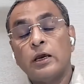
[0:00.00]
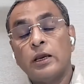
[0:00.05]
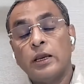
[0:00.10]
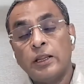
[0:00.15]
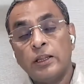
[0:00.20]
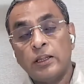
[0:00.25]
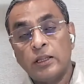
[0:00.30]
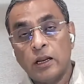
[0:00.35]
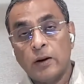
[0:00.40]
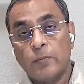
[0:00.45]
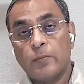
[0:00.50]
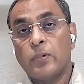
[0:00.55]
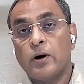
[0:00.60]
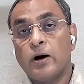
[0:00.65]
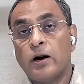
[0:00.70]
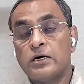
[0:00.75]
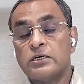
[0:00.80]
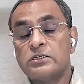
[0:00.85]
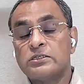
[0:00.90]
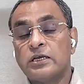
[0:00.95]
inner
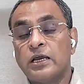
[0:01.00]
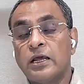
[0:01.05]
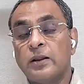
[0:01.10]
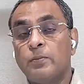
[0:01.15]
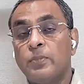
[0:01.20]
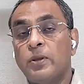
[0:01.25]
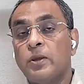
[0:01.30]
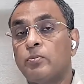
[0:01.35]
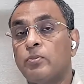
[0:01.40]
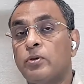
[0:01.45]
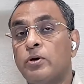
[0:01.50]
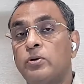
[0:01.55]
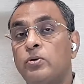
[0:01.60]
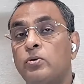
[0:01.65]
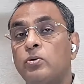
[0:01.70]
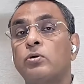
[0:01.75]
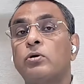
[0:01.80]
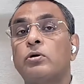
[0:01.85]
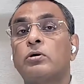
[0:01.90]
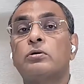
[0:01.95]
parts, and people
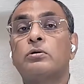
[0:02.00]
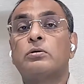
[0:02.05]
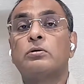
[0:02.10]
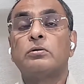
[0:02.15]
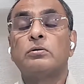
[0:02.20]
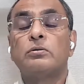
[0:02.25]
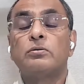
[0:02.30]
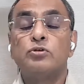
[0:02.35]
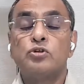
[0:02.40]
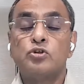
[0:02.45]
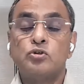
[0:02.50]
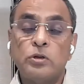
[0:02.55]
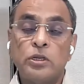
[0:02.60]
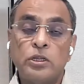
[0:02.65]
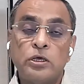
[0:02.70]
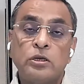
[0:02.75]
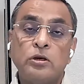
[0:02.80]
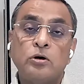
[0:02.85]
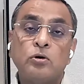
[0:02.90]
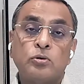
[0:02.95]
do not
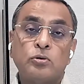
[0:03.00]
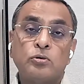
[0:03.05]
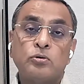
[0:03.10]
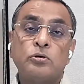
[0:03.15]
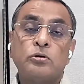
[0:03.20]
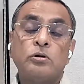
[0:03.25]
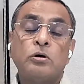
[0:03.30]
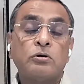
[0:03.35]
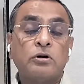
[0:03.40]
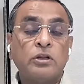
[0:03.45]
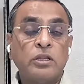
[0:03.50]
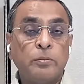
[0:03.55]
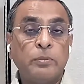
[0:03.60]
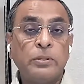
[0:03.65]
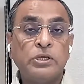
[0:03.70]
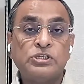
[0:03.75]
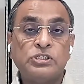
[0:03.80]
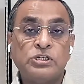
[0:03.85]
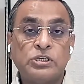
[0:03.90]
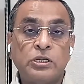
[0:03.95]
usually go to the doctor
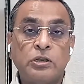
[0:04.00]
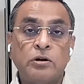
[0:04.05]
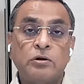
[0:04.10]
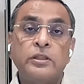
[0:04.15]
immediately,